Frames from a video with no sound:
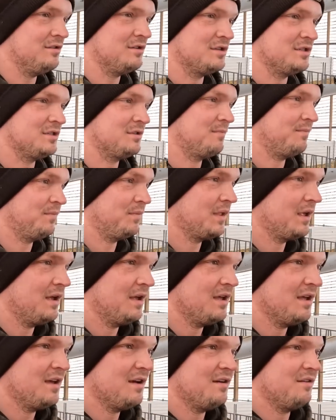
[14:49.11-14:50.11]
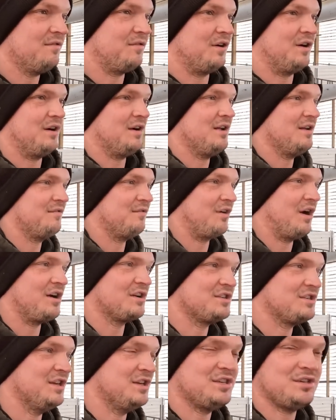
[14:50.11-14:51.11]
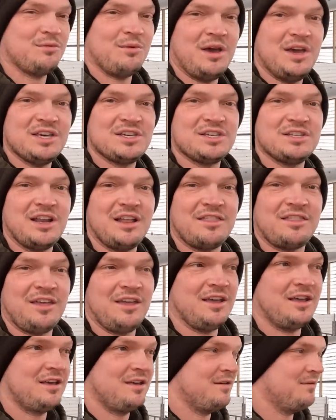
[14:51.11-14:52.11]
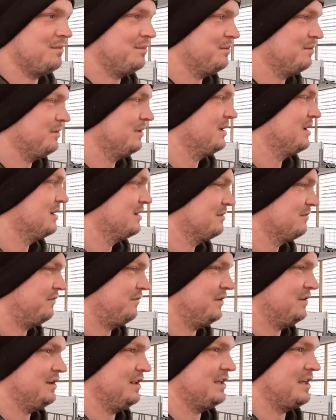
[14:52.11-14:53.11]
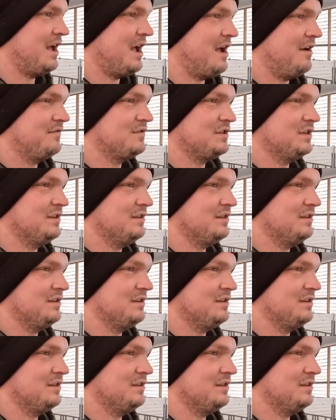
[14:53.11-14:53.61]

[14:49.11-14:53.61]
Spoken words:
Just for our situation, I think feeding calves